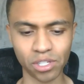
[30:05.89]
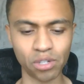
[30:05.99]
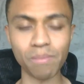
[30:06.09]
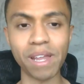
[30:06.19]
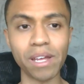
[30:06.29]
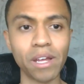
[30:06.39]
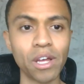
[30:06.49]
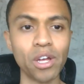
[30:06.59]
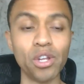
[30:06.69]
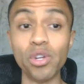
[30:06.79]
Too many
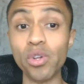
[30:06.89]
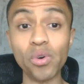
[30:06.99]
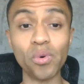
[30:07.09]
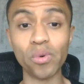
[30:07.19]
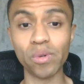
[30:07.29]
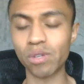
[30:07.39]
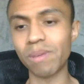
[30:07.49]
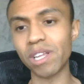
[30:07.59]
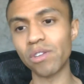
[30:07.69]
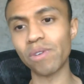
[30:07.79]
new too
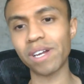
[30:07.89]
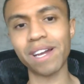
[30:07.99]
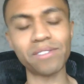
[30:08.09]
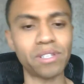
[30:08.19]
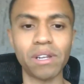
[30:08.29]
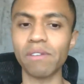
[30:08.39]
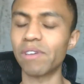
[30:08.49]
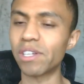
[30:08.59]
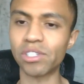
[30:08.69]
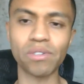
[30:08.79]
many new accounts, not enough
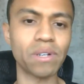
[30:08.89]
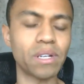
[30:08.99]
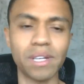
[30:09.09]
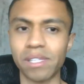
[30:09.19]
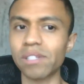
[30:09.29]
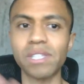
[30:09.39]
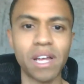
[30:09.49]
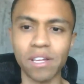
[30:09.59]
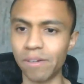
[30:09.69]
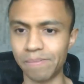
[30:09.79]
history. Like they'll
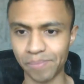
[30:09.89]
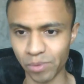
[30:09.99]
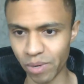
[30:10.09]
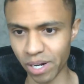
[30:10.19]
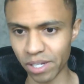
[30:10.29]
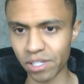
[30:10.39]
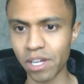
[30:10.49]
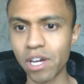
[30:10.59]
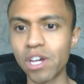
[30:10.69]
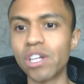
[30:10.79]
tell you what it is.
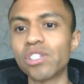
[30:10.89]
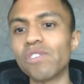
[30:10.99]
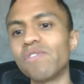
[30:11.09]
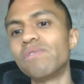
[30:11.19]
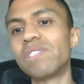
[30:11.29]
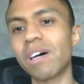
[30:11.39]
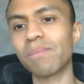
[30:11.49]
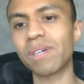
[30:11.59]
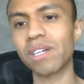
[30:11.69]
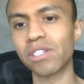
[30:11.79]
So if you tell
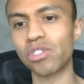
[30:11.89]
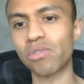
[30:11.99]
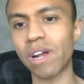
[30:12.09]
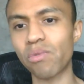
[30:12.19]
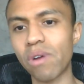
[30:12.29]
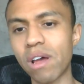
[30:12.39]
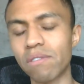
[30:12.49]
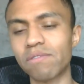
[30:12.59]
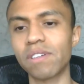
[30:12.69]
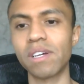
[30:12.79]
me Dre
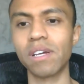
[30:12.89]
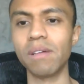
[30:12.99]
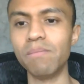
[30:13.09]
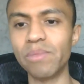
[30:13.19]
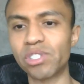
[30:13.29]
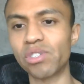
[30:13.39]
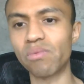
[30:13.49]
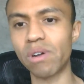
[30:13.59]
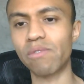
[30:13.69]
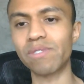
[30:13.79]
Rev, Mr.
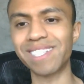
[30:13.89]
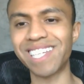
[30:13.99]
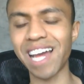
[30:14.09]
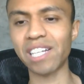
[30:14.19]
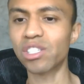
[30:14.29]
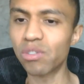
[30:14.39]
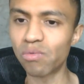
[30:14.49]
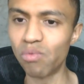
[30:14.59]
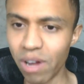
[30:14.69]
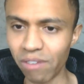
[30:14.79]
Reverend, Dr.
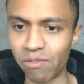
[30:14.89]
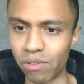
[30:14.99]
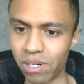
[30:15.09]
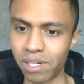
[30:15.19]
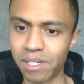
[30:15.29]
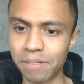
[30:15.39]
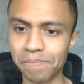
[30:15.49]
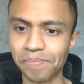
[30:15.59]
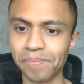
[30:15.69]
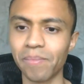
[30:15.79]
Reverend,
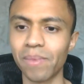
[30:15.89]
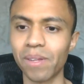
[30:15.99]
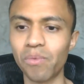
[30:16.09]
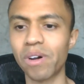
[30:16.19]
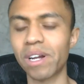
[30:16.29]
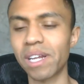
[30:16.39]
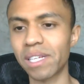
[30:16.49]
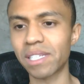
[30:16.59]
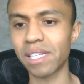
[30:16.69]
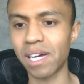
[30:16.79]
what it
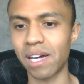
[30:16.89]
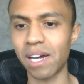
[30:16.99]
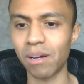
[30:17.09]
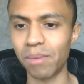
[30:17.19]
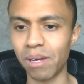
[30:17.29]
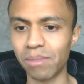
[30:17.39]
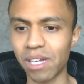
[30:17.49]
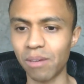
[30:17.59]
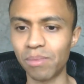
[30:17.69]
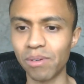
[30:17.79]
is, uh, I'll be able to
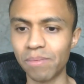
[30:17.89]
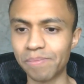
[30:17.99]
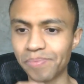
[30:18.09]
help you.